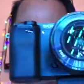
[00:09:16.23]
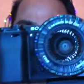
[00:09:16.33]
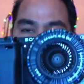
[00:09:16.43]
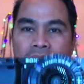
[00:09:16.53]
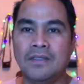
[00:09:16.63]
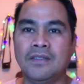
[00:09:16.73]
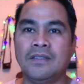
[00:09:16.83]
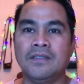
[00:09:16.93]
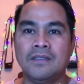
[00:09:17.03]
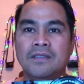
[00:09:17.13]
you know,
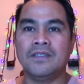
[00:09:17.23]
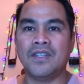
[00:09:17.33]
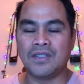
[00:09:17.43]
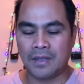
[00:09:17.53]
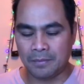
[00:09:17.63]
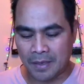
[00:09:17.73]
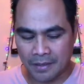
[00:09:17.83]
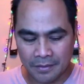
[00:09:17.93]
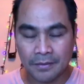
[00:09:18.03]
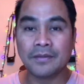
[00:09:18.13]

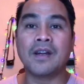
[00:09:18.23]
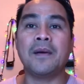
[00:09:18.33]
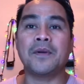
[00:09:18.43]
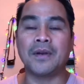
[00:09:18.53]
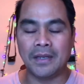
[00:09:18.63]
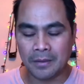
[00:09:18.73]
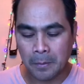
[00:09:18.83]
system camera.